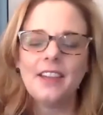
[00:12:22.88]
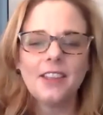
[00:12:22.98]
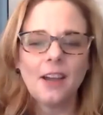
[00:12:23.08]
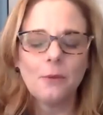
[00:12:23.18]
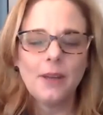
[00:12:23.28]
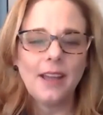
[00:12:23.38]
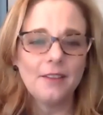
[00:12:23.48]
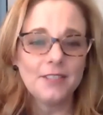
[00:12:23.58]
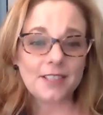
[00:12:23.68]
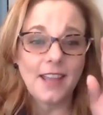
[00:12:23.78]
that we
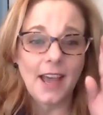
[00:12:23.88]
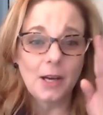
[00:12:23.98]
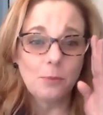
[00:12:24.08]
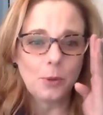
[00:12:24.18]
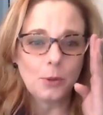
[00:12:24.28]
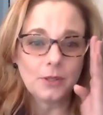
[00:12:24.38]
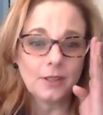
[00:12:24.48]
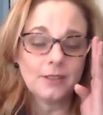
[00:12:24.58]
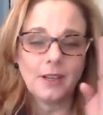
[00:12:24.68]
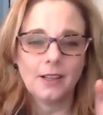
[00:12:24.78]
have just
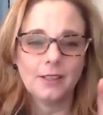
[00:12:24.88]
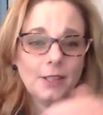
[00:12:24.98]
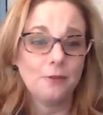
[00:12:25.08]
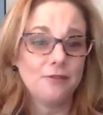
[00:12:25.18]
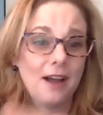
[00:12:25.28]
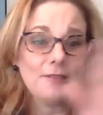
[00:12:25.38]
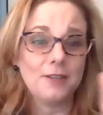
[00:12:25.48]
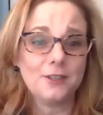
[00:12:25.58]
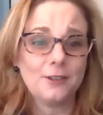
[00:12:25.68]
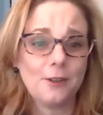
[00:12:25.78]
catapulted, 5
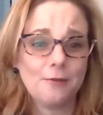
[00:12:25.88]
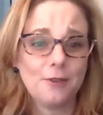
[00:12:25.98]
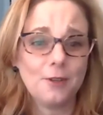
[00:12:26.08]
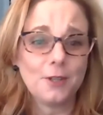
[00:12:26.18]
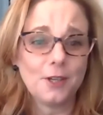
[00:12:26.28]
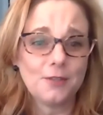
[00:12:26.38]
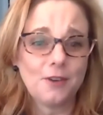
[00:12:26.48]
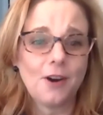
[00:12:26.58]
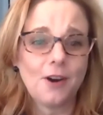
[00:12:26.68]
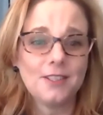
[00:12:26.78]
years into the future as
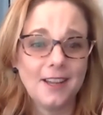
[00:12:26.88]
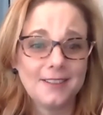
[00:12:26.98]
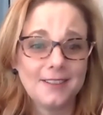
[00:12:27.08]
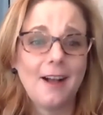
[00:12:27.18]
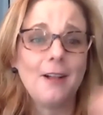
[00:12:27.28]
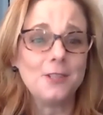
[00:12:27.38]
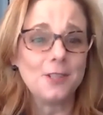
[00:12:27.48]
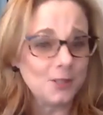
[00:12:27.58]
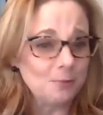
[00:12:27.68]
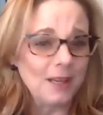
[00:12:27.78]
far as technology
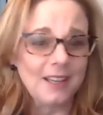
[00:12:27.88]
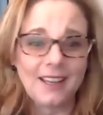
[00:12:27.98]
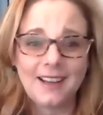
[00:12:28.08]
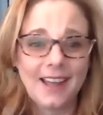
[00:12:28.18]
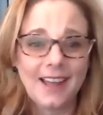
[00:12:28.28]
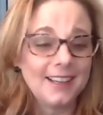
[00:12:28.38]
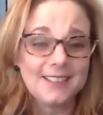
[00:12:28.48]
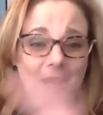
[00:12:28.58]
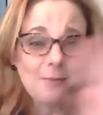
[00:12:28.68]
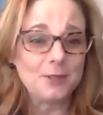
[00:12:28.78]
and speaking. I think
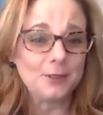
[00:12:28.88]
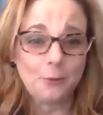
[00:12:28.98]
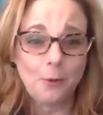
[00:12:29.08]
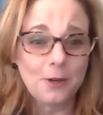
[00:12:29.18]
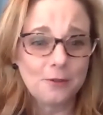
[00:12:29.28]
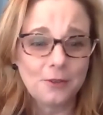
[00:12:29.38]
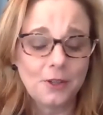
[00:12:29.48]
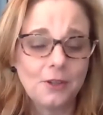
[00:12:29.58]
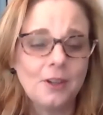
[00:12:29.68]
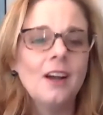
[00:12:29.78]
it's absolutely
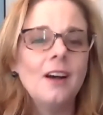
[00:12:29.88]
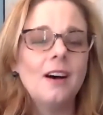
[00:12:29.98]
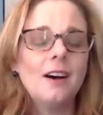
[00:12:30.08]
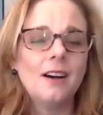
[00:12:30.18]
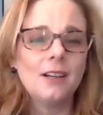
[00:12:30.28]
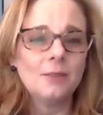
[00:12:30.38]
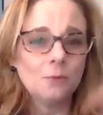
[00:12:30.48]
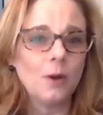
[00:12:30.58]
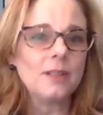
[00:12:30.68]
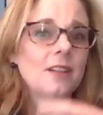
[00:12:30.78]
wonderful
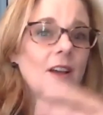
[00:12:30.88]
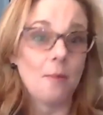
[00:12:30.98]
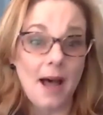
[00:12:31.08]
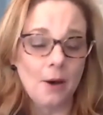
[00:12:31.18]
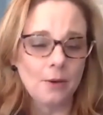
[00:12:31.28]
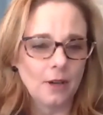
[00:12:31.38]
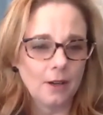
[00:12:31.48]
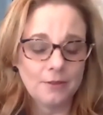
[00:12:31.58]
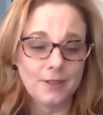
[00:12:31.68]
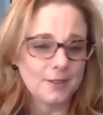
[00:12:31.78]
what's come out
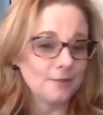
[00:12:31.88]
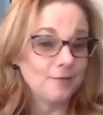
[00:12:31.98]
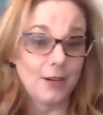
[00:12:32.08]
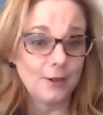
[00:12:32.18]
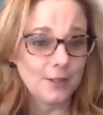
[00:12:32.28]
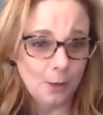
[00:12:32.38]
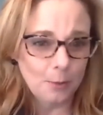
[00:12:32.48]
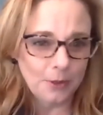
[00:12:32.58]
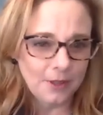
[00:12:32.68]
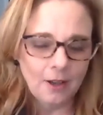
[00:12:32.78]
of this very
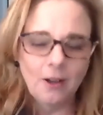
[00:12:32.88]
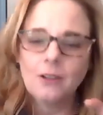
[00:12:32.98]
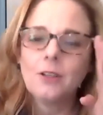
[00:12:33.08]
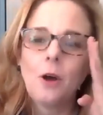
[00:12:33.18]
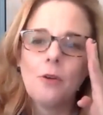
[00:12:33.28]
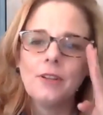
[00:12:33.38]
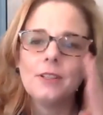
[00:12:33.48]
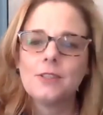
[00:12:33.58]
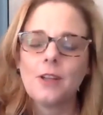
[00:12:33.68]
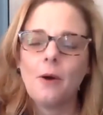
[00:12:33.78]
terrible thing called
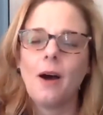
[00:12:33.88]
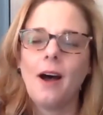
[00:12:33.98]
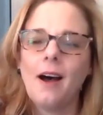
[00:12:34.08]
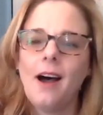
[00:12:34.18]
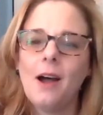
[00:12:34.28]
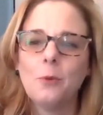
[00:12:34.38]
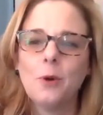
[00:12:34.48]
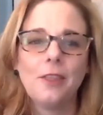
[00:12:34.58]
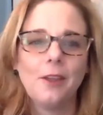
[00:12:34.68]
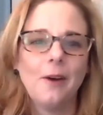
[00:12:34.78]
COVID. So I'm
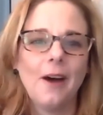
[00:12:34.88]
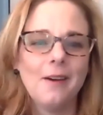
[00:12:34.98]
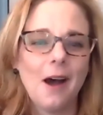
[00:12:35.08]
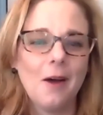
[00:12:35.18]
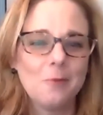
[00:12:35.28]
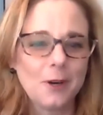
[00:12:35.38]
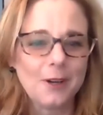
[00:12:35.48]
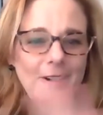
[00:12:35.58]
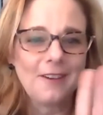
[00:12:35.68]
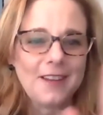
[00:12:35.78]
with you. I'm
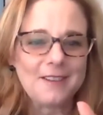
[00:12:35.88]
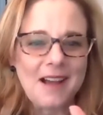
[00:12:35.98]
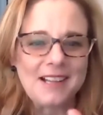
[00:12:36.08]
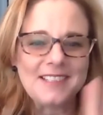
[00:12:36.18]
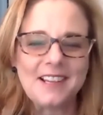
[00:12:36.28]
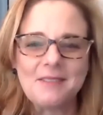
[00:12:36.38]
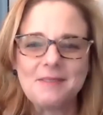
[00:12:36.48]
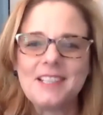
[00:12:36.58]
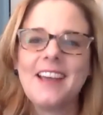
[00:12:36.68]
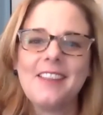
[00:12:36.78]
working on getting my setup
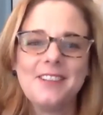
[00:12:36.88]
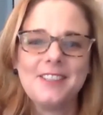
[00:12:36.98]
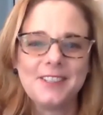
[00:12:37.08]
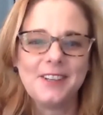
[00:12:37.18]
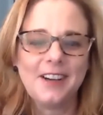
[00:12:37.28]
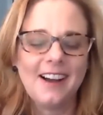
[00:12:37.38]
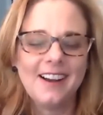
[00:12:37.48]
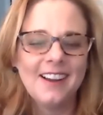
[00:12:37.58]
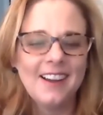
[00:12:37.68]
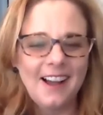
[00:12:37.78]
together too.
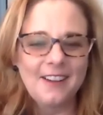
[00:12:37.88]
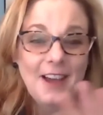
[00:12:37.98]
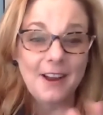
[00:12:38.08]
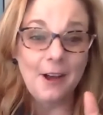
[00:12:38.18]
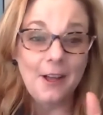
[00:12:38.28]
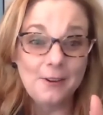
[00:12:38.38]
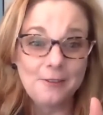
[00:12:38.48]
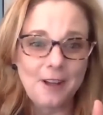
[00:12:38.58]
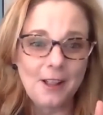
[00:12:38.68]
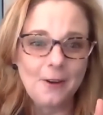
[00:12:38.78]
I've got
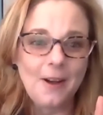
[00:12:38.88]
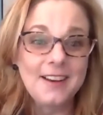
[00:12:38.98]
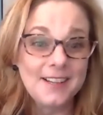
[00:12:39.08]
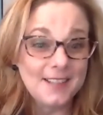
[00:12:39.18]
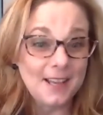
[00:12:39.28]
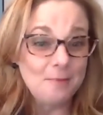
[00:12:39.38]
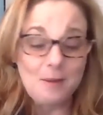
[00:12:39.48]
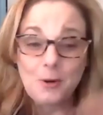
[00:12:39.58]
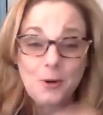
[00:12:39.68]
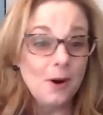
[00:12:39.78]
other fellow NSA
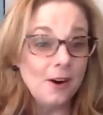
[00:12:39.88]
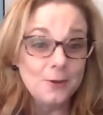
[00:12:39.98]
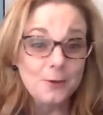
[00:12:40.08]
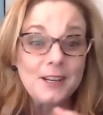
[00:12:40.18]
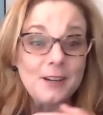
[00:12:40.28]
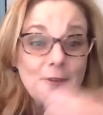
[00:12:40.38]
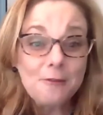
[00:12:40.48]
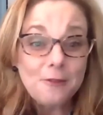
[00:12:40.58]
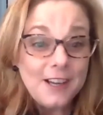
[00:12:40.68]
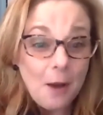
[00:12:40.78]
people who are doing it
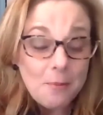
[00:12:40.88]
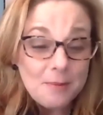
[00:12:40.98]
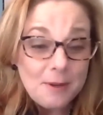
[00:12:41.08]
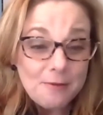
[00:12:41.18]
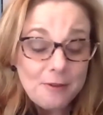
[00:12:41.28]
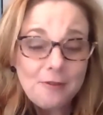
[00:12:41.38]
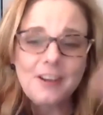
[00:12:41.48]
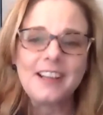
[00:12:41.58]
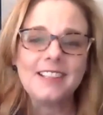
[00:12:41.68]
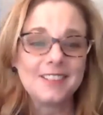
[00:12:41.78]
for free, helping me for
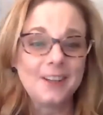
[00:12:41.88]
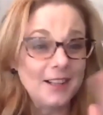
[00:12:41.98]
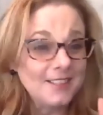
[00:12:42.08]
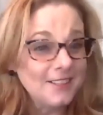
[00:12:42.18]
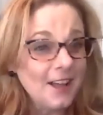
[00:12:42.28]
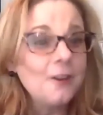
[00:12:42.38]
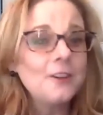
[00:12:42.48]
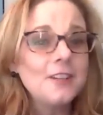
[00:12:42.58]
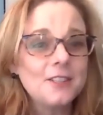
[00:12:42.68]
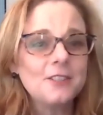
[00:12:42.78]
free. So that's another
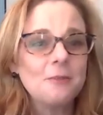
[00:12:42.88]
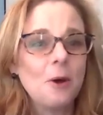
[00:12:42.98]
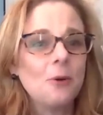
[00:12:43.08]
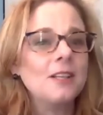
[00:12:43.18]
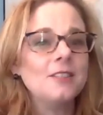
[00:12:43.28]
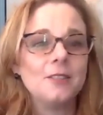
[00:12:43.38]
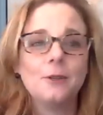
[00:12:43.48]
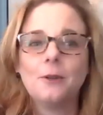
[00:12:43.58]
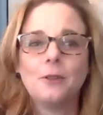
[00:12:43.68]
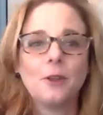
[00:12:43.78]
testimony
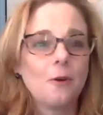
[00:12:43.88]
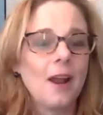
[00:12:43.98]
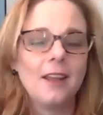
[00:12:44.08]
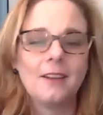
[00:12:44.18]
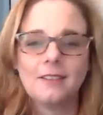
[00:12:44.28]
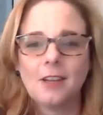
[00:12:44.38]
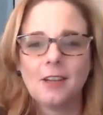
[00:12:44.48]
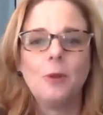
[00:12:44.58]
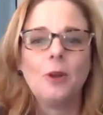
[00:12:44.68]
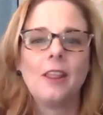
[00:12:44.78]
to the great
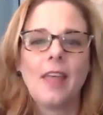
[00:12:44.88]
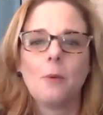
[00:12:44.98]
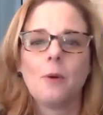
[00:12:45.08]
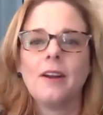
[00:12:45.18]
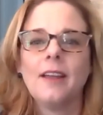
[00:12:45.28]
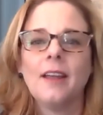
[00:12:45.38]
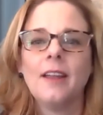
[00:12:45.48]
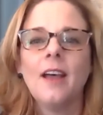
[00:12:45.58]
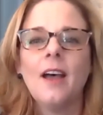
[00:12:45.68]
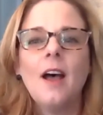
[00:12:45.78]
community that we're
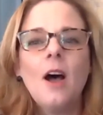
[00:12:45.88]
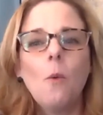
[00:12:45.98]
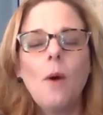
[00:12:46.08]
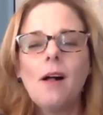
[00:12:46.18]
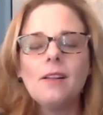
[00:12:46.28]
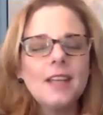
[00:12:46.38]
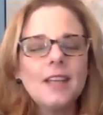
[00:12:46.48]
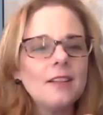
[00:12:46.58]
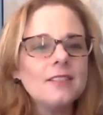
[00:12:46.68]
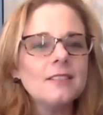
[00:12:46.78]
in. Well,
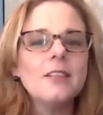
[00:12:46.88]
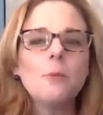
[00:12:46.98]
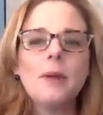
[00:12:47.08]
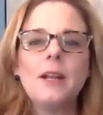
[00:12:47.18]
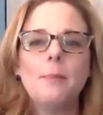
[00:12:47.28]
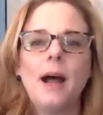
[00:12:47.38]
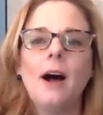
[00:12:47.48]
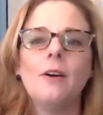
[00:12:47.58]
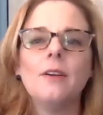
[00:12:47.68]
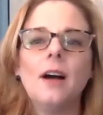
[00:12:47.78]
tell us a little bit
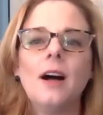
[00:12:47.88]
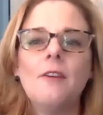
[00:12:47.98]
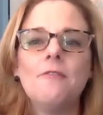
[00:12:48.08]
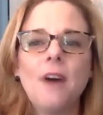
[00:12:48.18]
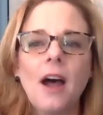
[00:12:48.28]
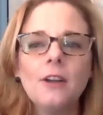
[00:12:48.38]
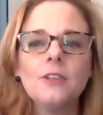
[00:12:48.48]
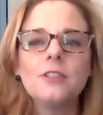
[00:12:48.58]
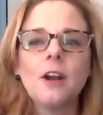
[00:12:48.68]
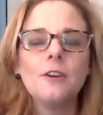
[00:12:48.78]
about fire
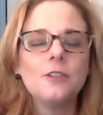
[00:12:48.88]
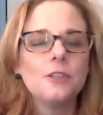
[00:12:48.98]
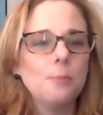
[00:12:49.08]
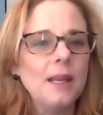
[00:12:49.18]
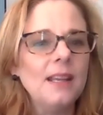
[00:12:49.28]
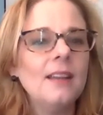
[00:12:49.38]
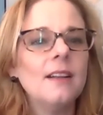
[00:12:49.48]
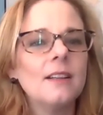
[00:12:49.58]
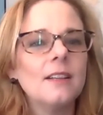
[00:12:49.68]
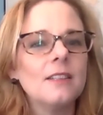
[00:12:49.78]
starter speaking
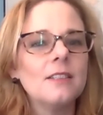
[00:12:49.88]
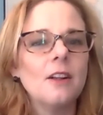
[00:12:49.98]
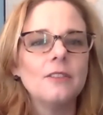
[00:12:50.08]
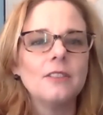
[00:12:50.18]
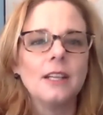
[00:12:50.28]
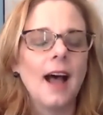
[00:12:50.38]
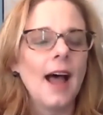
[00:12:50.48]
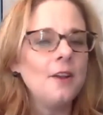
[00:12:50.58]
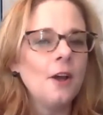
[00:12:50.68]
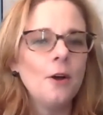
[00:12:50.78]
and consulting.
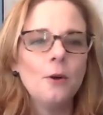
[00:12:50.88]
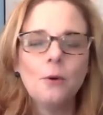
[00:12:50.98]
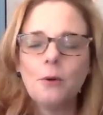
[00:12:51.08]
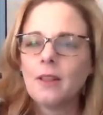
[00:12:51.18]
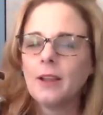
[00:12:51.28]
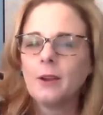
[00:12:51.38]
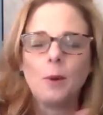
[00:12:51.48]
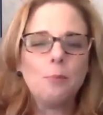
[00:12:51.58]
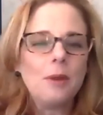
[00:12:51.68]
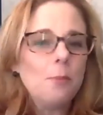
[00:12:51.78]
I know, like
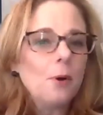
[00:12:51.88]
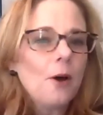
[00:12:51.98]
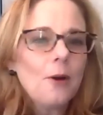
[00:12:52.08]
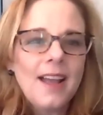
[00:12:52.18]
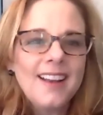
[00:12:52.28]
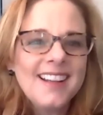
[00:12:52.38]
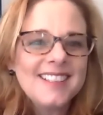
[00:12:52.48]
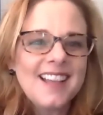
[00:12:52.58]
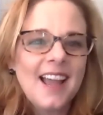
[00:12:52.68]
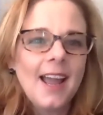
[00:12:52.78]
when people go to
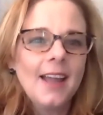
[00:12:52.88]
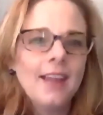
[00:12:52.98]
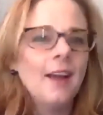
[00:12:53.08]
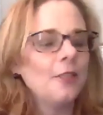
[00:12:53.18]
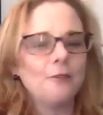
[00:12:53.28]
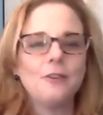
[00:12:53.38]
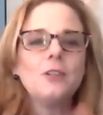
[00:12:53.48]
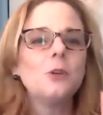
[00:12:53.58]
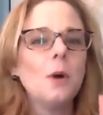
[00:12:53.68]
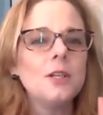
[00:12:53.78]
NSA, the
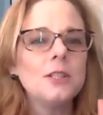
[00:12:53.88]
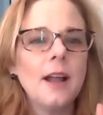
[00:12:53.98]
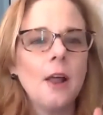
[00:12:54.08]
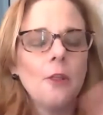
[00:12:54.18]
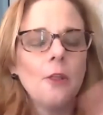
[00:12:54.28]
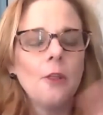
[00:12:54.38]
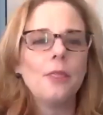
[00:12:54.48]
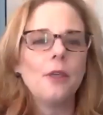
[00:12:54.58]
first question out of their mouth